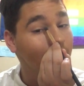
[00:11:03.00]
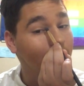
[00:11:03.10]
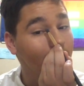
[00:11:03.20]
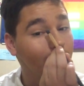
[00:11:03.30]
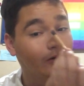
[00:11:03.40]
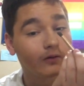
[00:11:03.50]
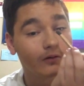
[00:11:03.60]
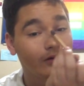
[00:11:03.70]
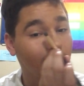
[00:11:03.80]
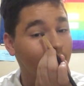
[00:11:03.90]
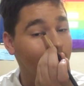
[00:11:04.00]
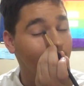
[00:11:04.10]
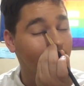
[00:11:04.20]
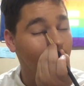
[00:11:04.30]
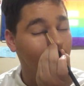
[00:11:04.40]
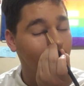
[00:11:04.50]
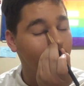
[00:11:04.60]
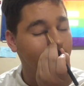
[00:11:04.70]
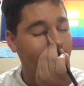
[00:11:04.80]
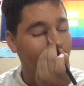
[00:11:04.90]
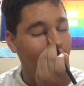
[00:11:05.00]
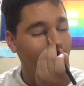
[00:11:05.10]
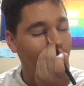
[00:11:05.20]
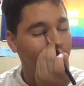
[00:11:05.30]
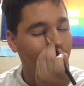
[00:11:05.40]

and go on this side.